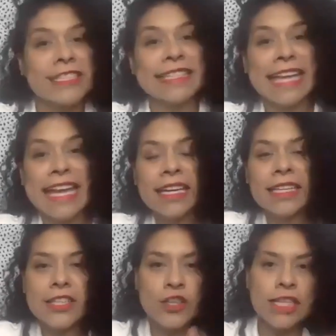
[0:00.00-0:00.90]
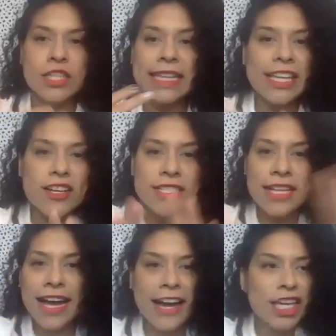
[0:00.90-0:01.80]
Today, there's
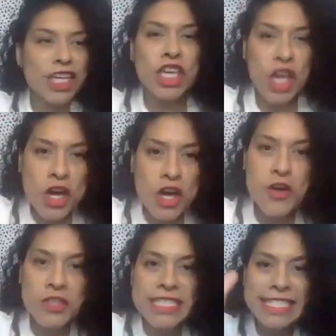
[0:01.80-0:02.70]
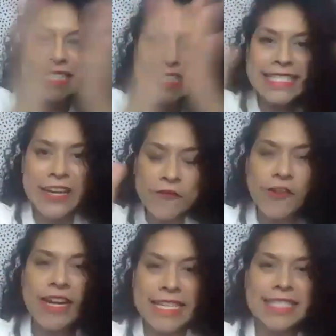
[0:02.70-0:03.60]
a huge
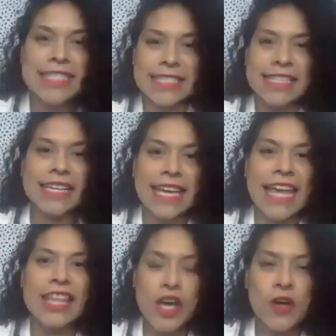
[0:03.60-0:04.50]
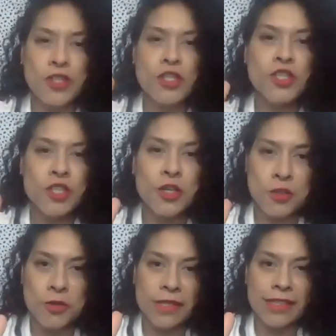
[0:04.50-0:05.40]
difference in those
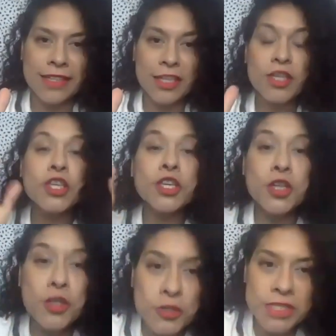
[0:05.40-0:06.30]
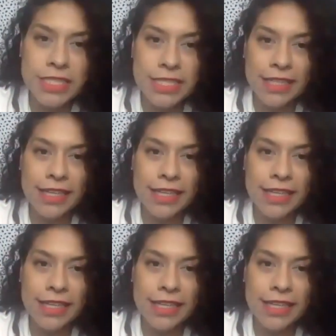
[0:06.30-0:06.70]
two. Huge.